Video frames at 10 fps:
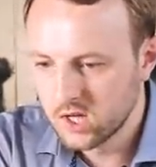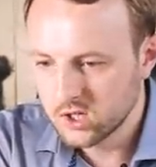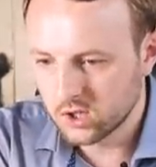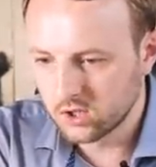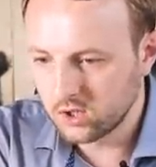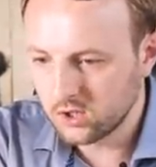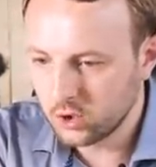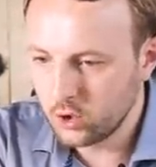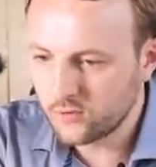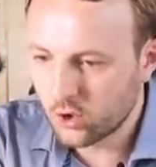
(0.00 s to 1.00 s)
So that
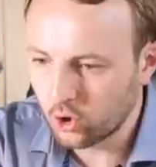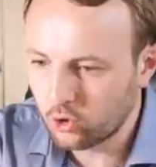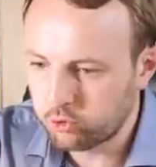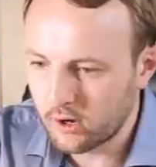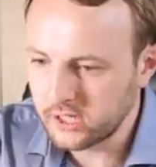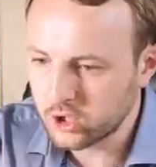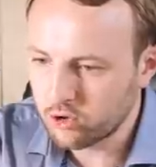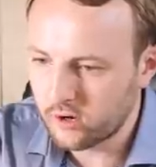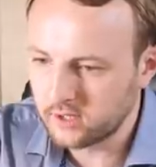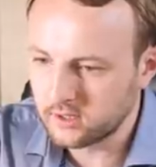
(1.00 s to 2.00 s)
you've got great
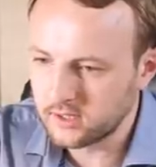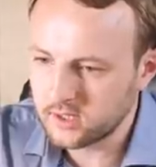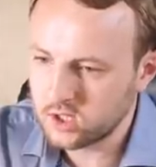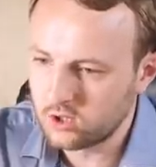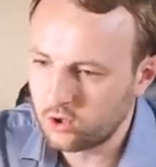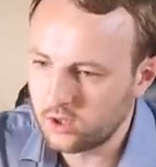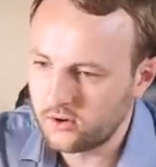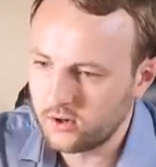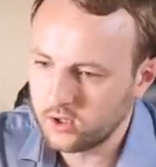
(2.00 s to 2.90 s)
train links along here,